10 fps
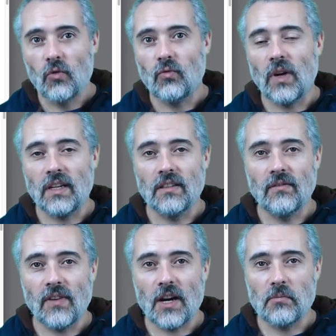right in the
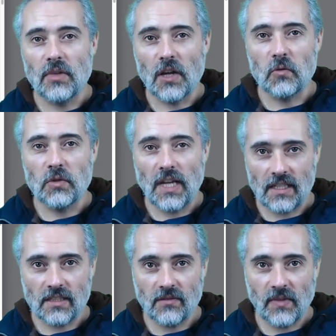verb noun
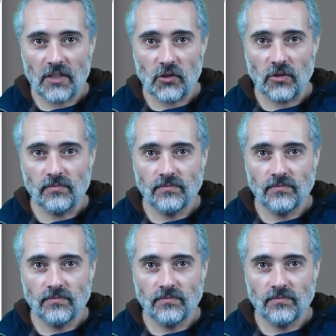text adventure.